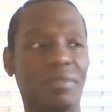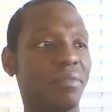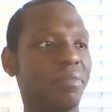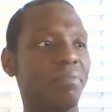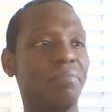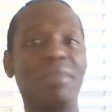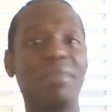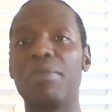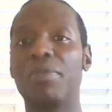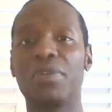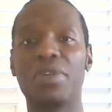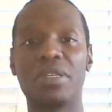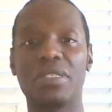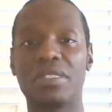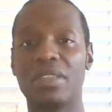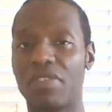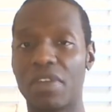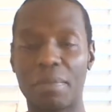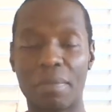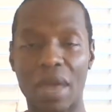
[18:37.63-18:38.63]
memories
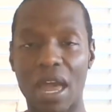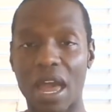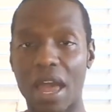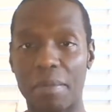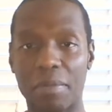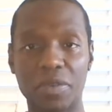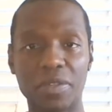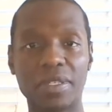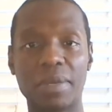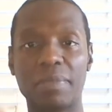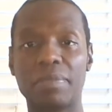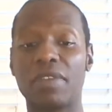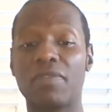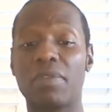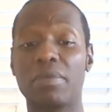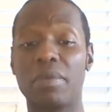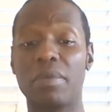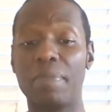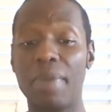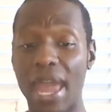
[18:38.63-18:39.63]
of your mom or something
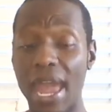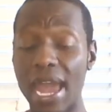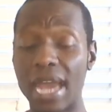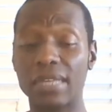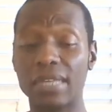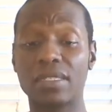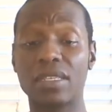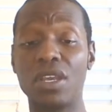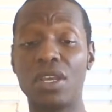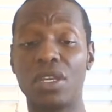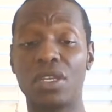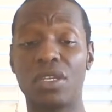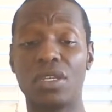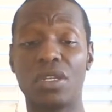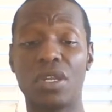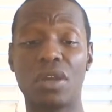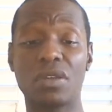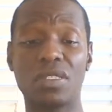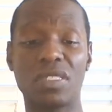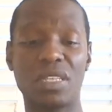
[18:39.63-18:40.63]
from the past, you
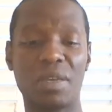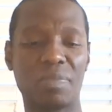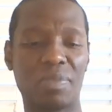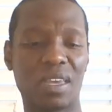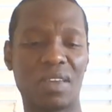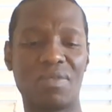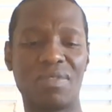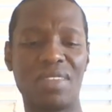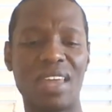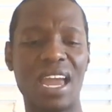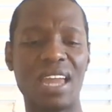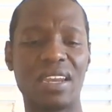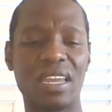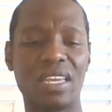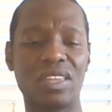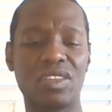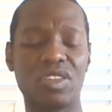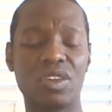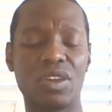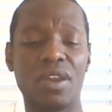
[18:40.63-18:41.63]
know, something of that
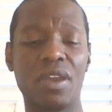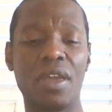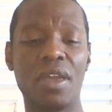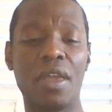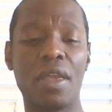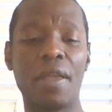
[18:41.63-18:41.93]
nature.